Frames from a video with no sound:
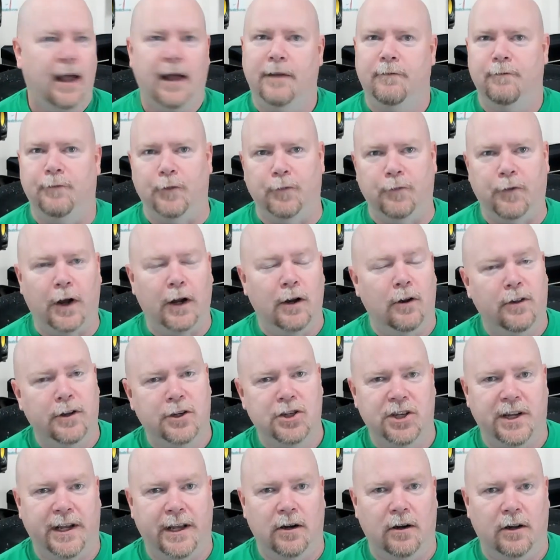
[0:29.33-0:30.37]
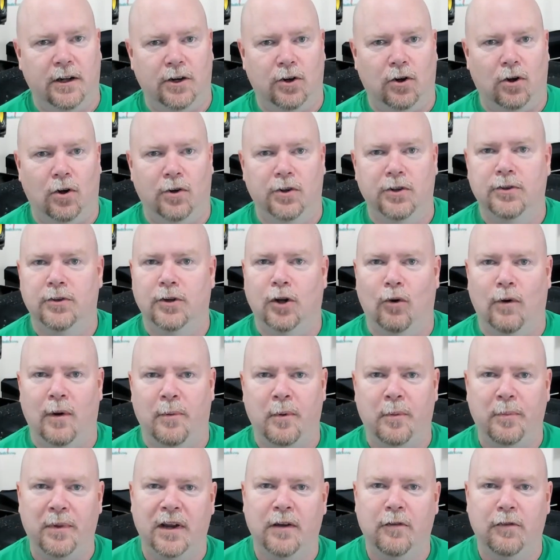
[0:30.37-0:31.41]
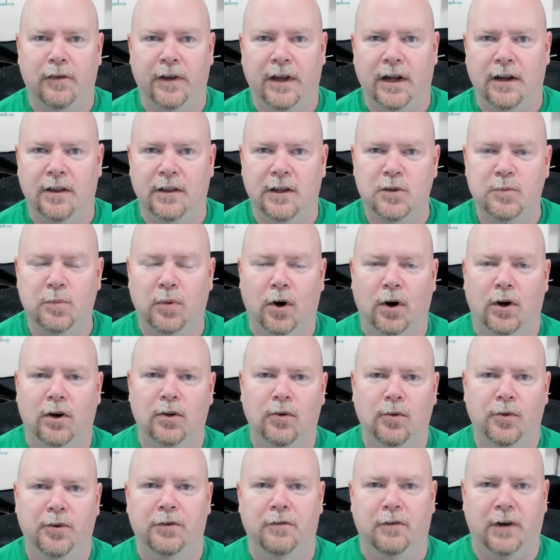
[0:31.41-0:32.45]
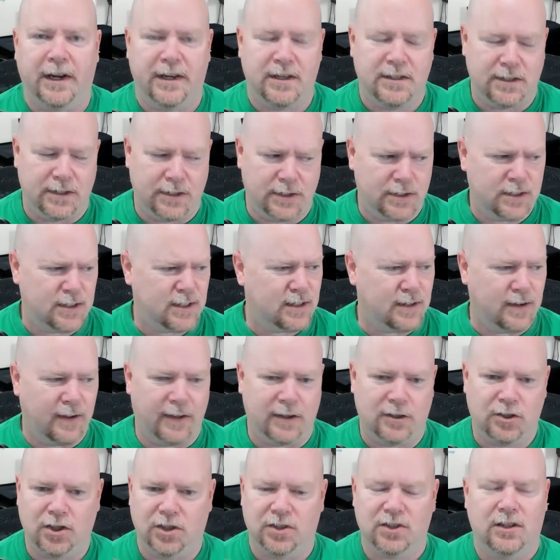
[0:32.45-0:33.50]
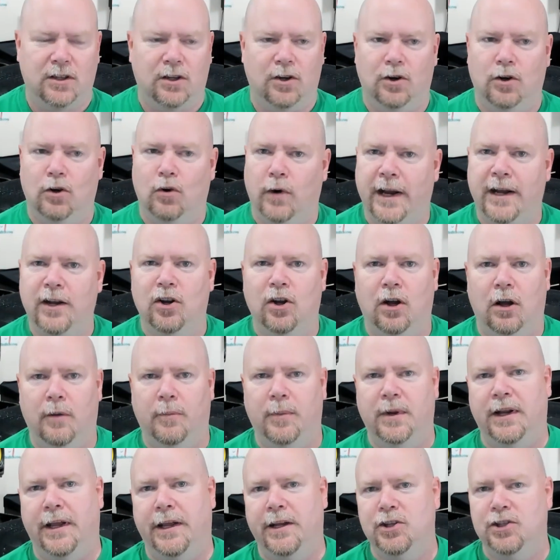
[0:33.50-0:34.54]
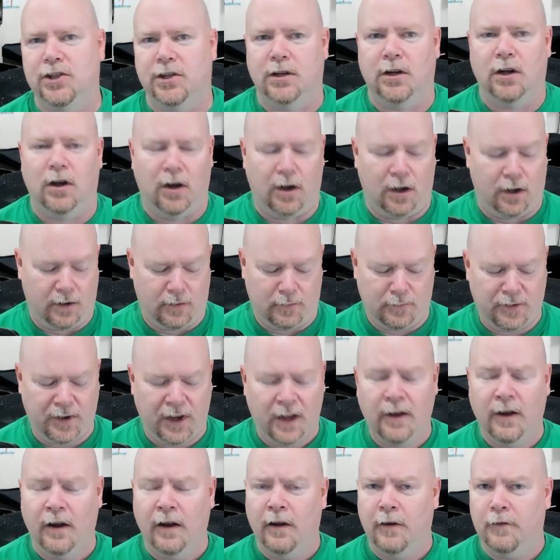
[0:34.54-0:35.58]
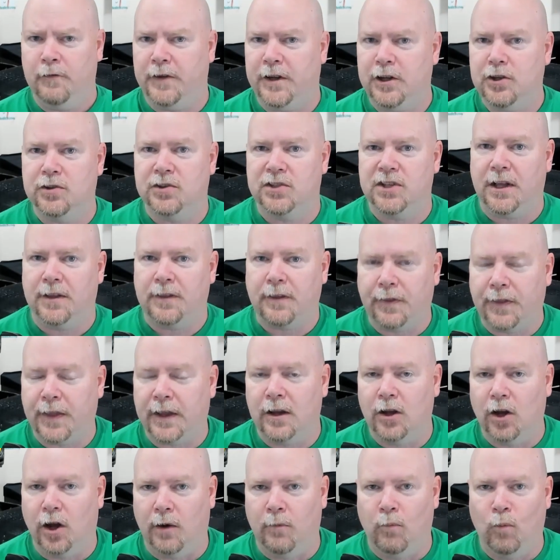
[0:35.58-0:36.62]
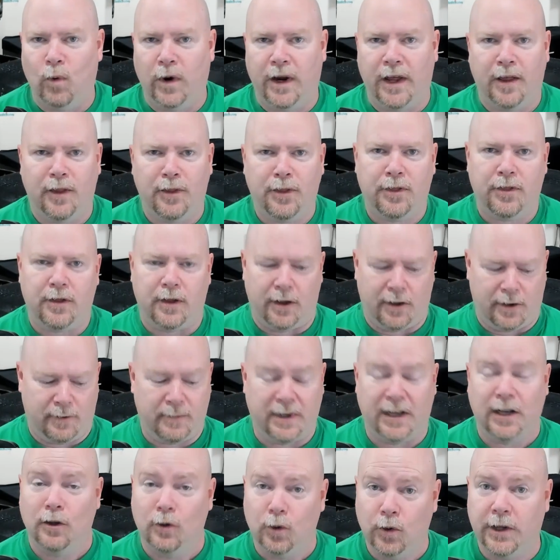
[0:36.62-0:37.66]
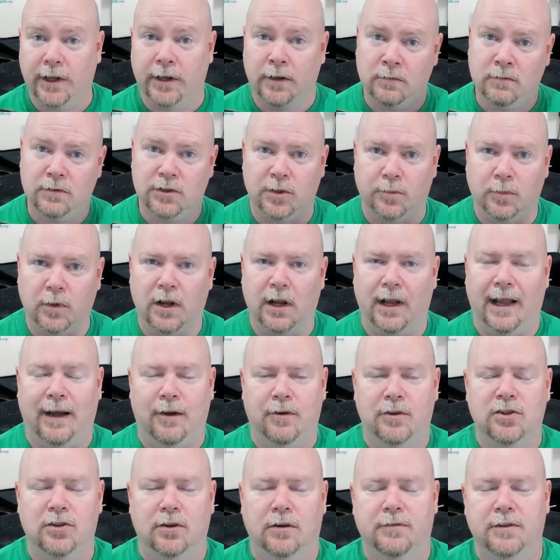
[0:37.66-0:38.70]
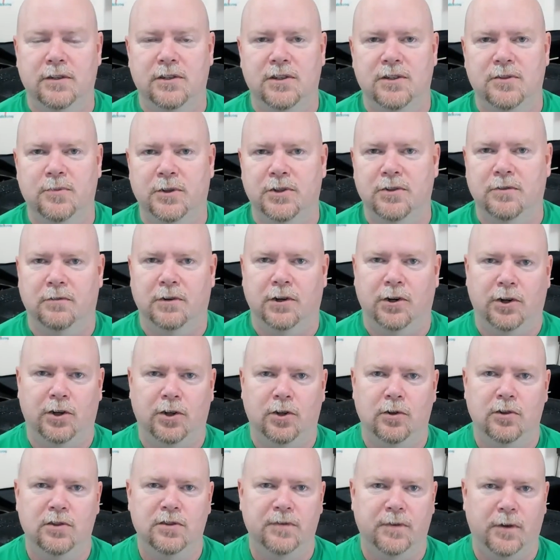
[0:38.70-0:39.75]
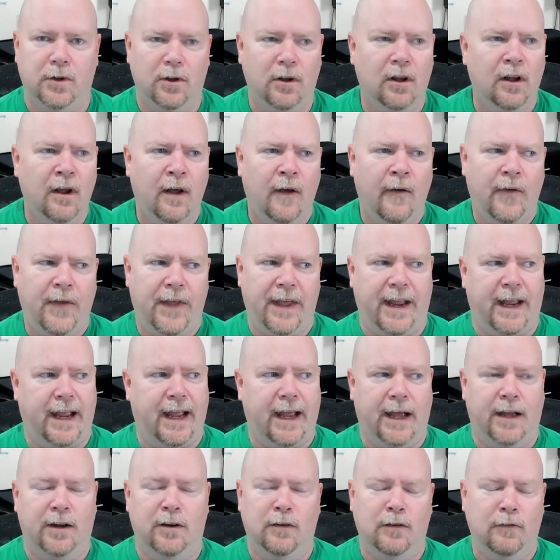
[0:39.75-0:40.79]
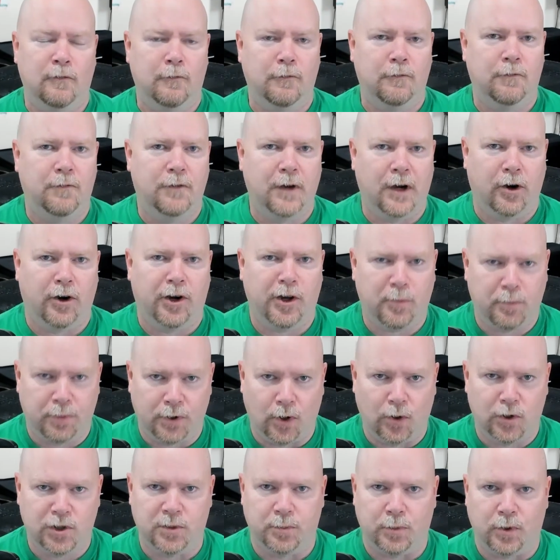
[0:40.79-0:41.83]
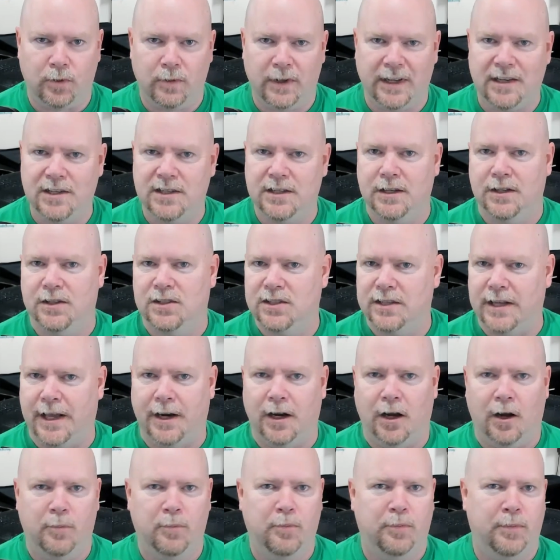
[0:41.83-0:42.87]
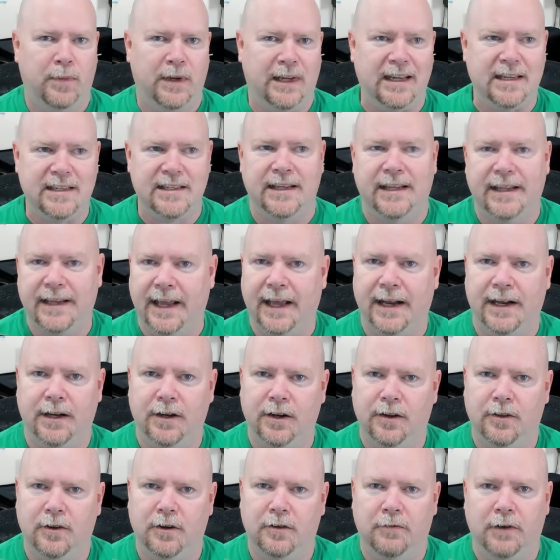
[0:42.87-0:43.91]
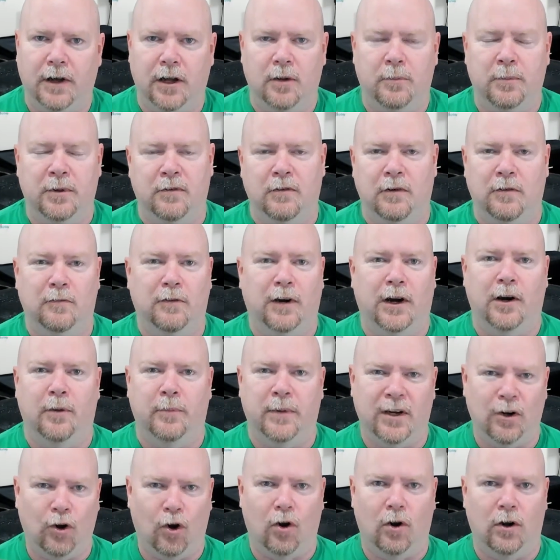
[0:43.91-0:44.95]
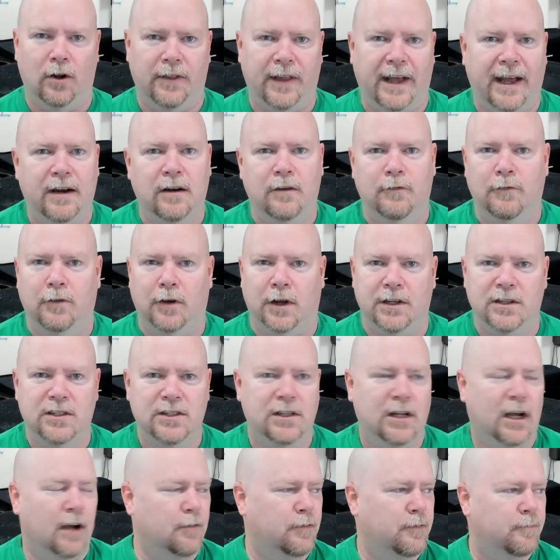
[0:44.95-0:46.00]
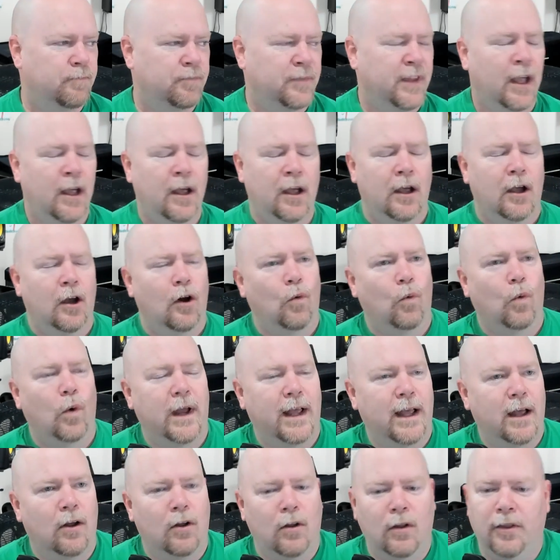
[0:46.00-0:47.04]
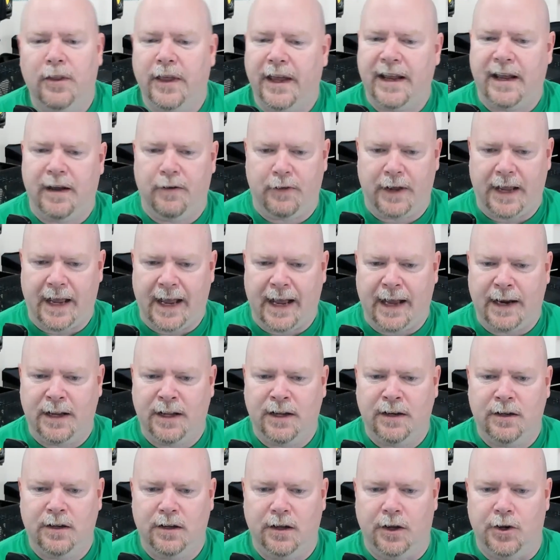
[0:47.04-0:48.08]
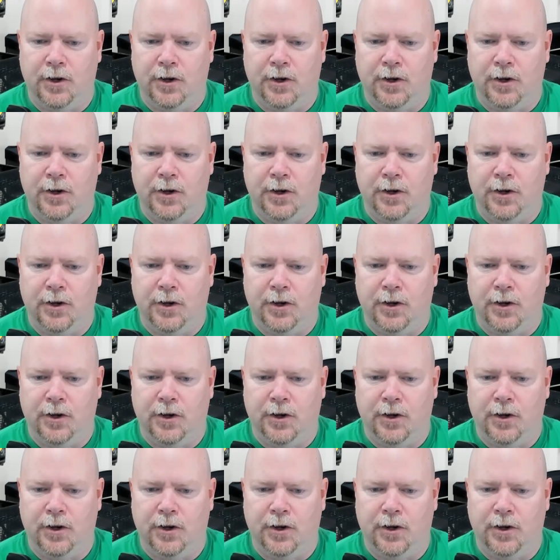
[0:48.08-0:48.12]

If you follow the channel at all, you know I'm a big fan of these particle devices. They're a great combination of feature set that they come with, including some cloud services, which are very useful and very approachable, easy to set up, easy to get into the development environment, all of that fun stuff. Well, they have added a